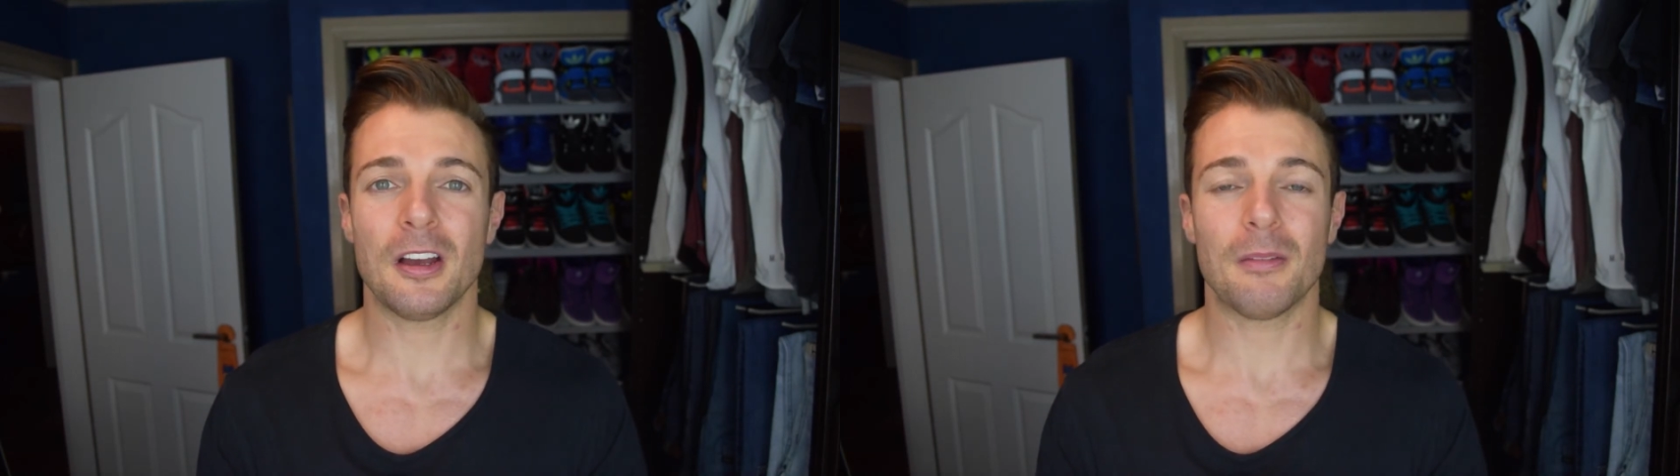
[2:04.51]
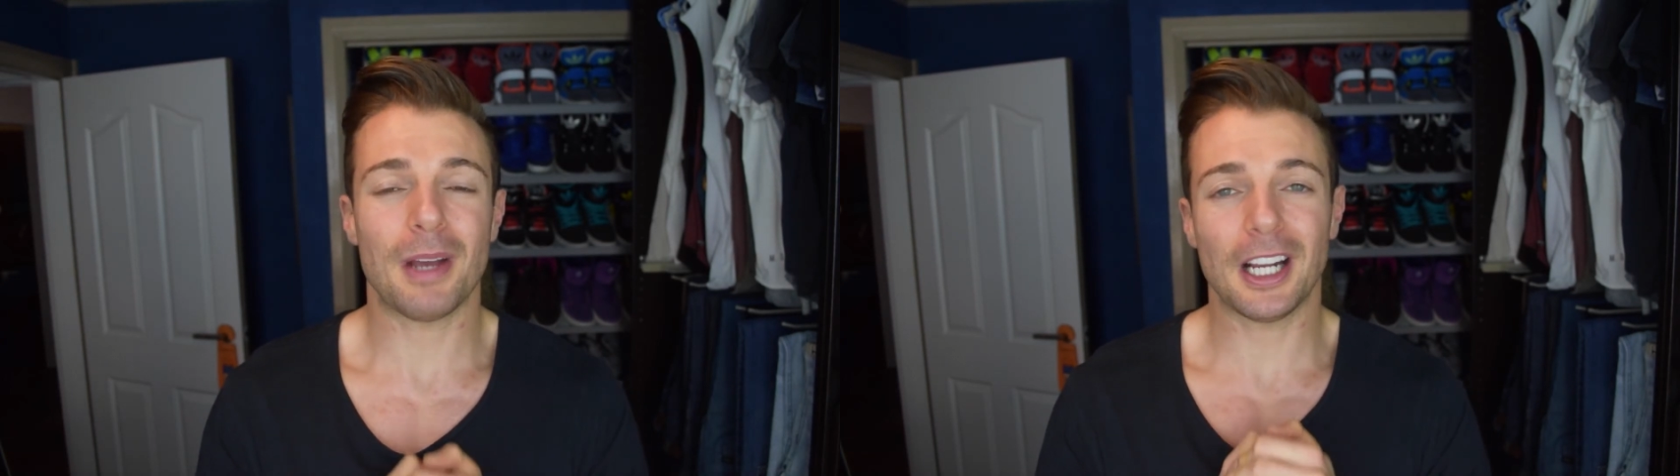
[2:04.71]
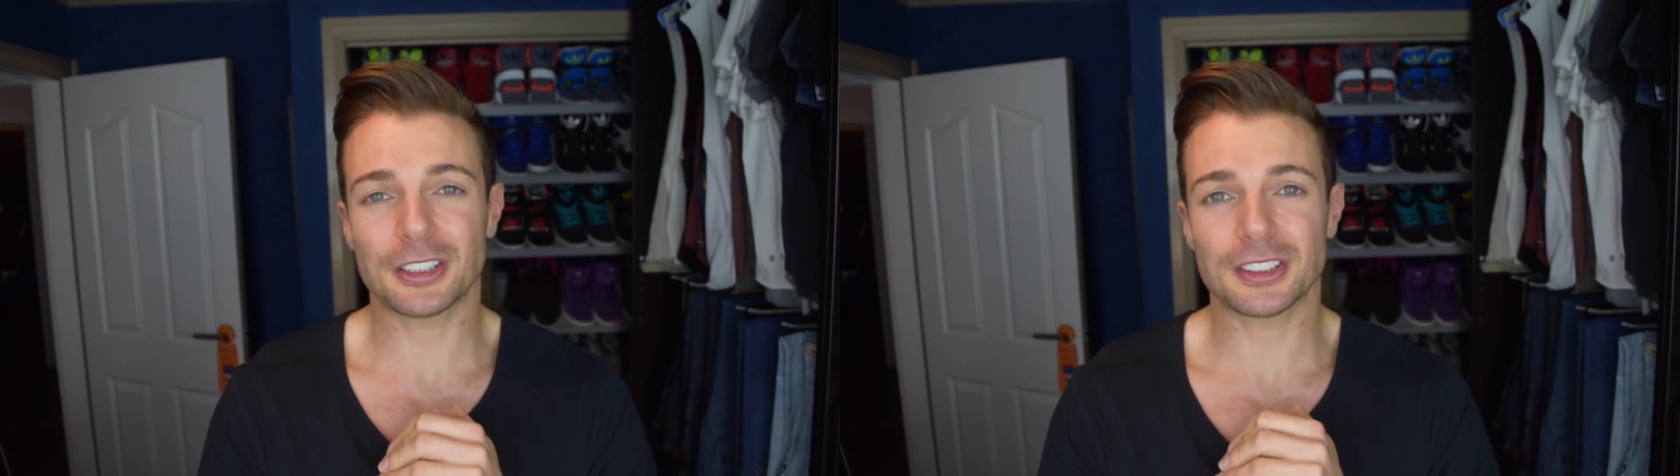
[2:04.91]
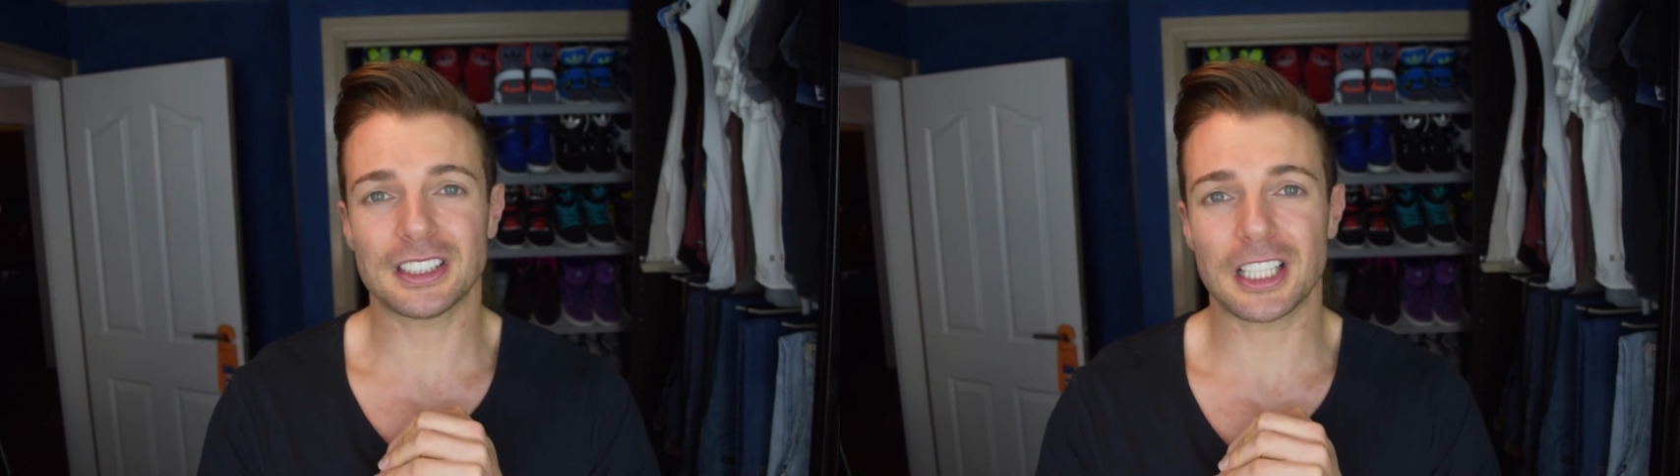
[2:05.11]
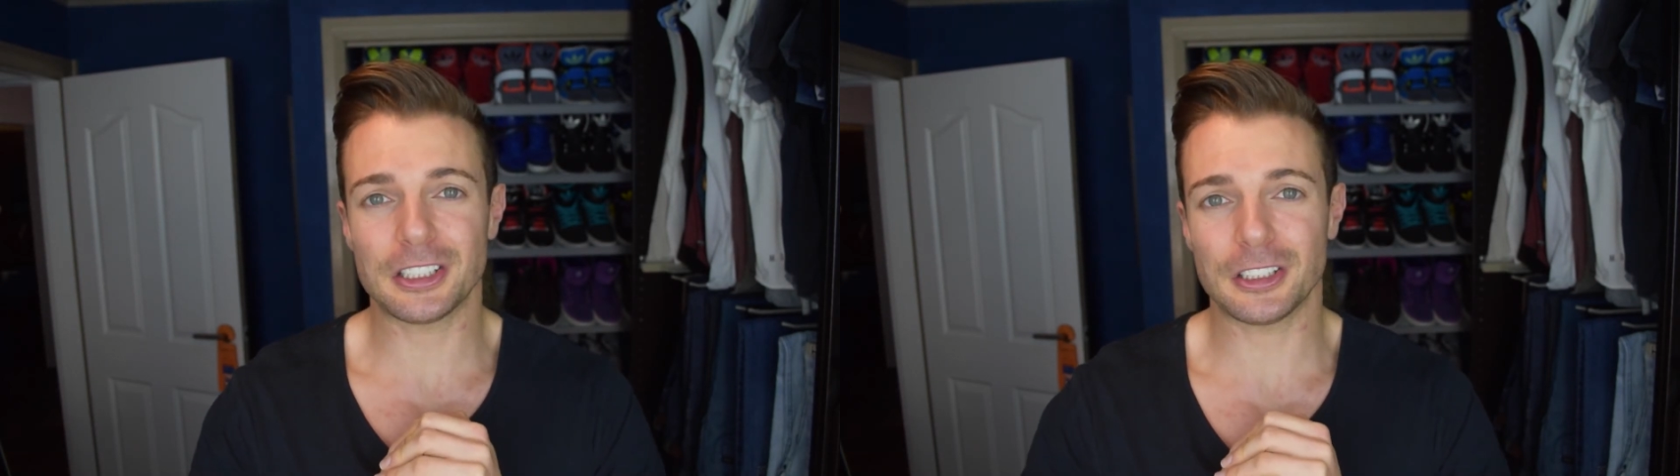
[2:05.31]
make sure to
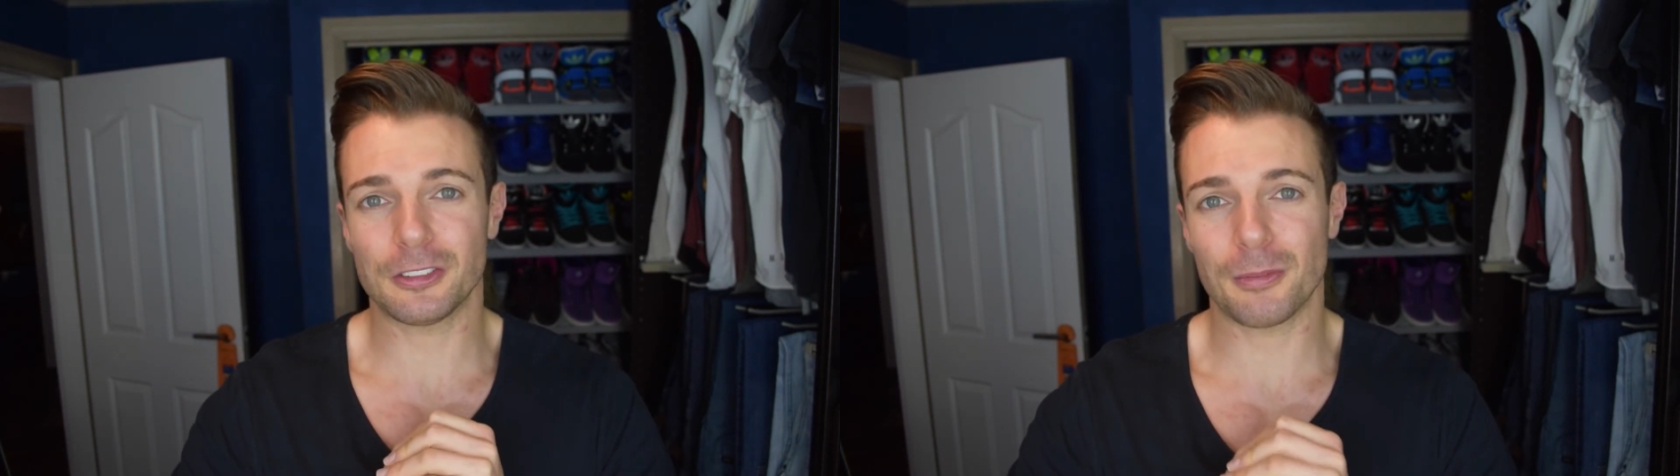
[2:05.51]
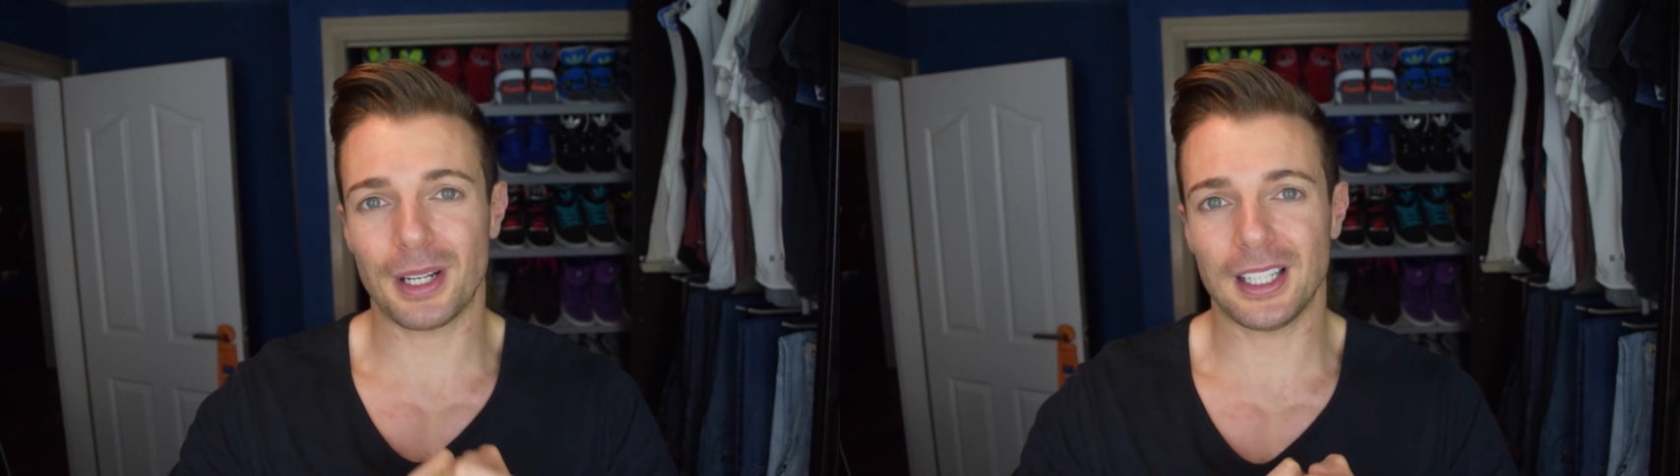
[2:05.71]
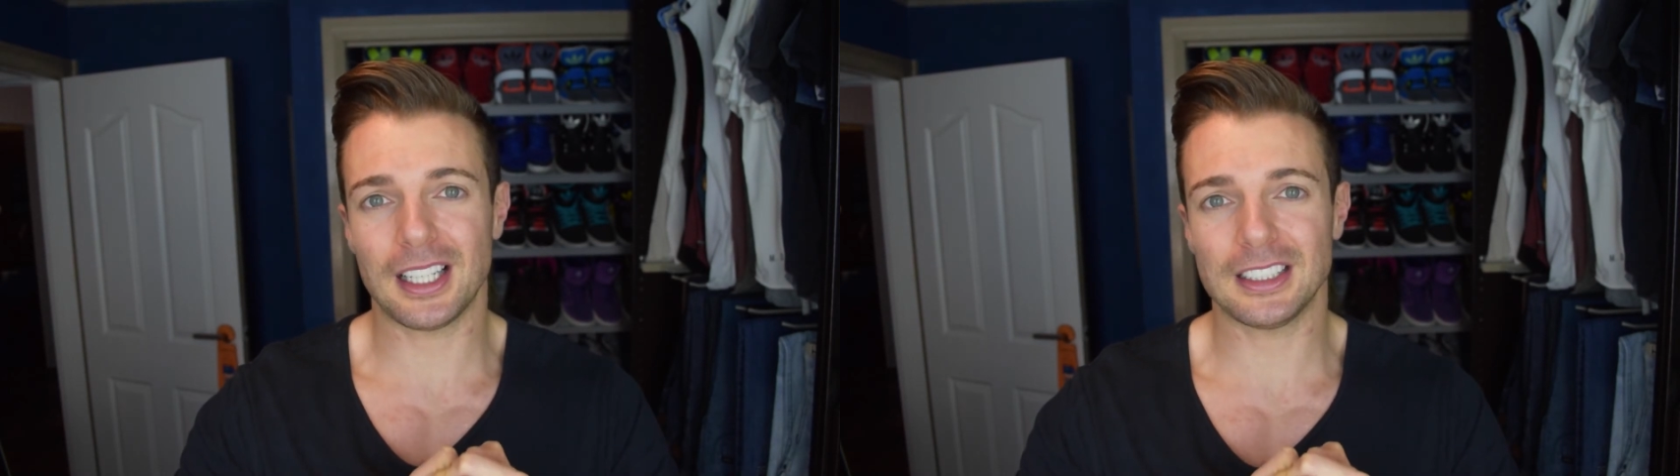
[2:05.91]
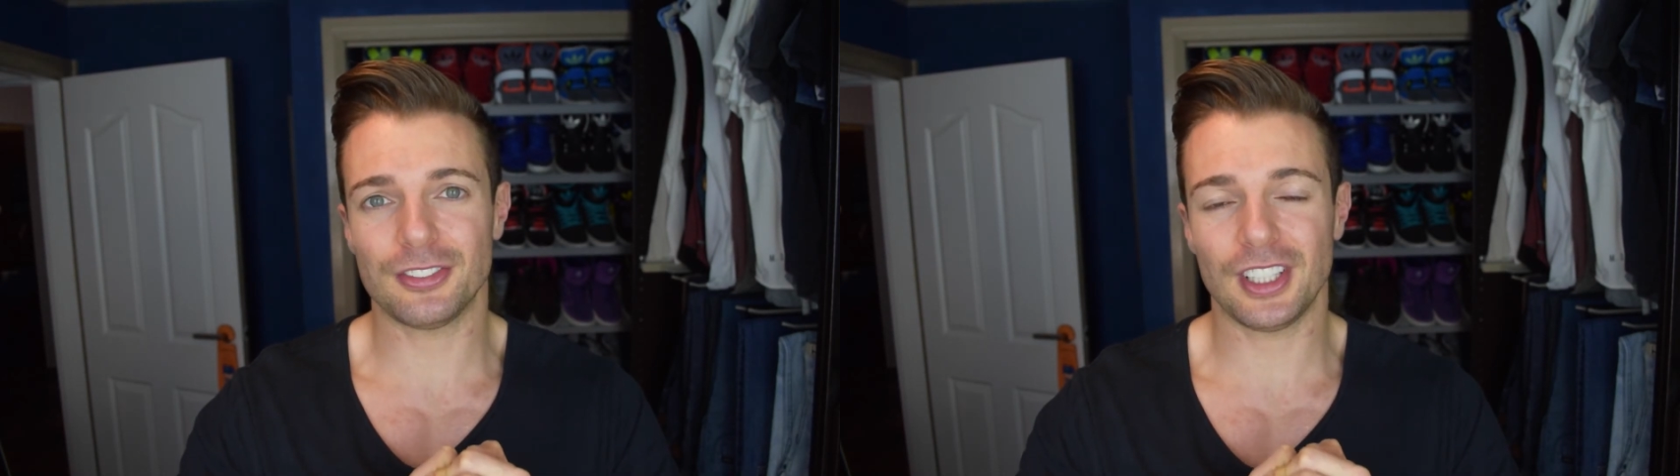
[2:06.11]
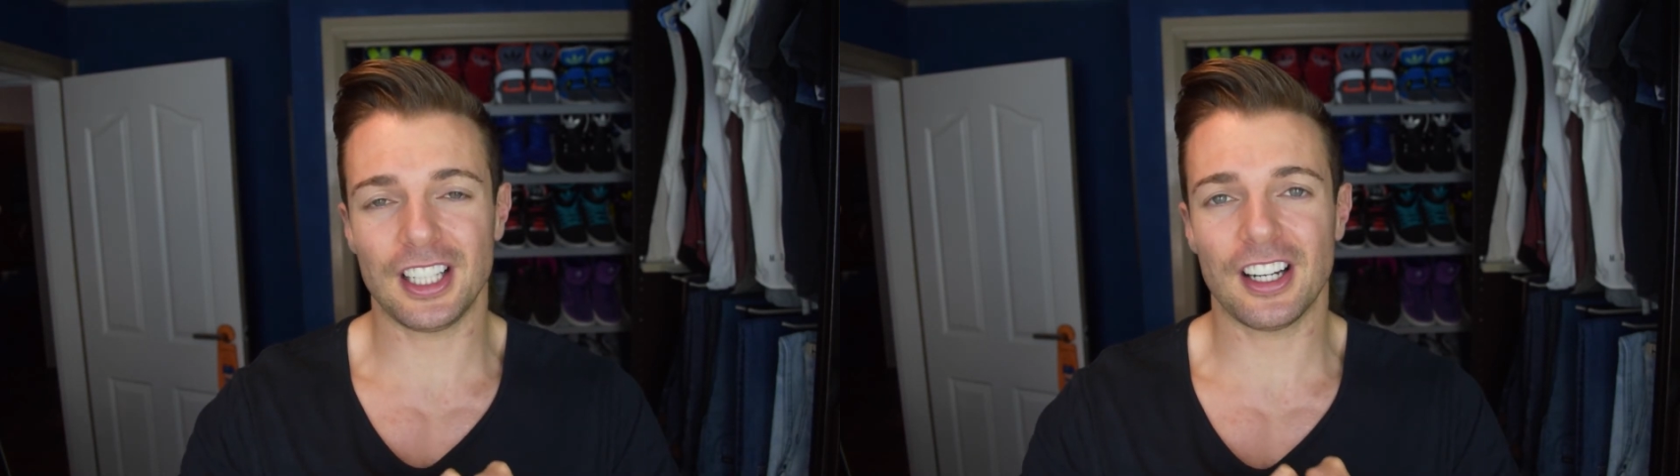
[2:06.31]
stay tuned for Monday's
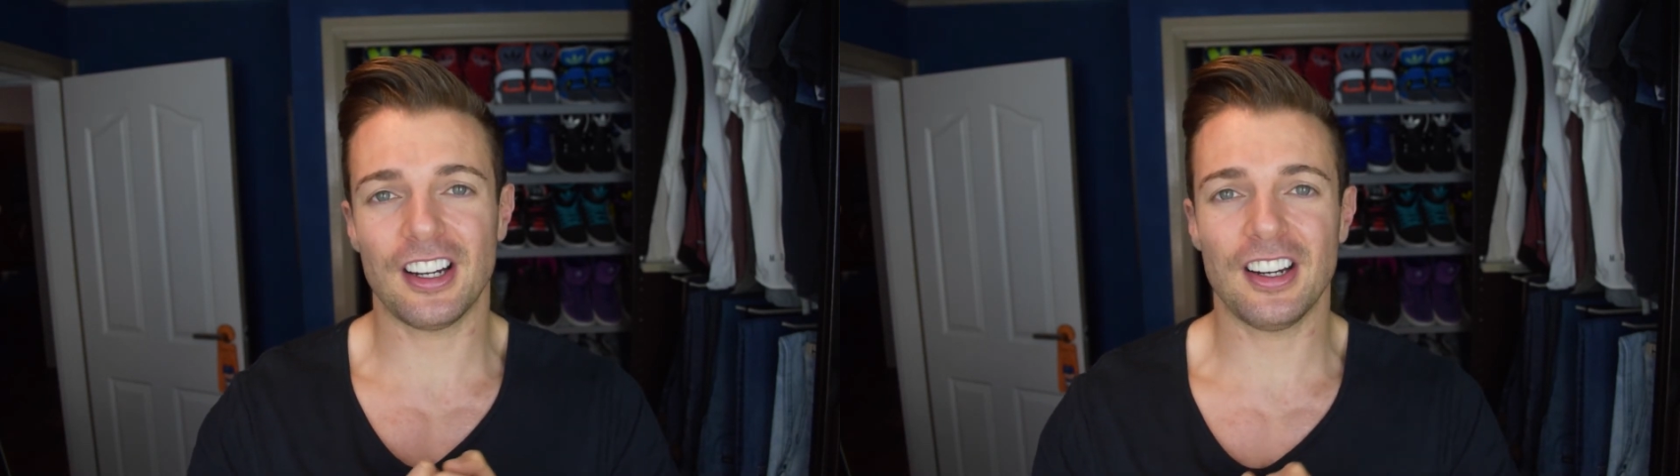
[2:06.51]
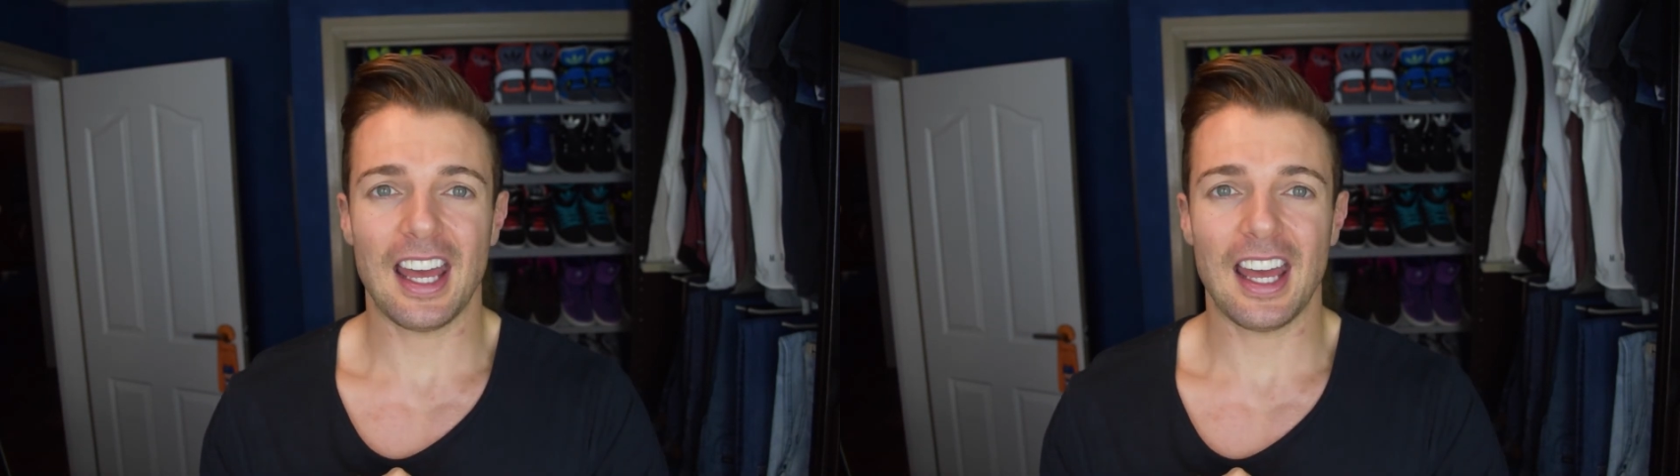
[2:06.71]
video.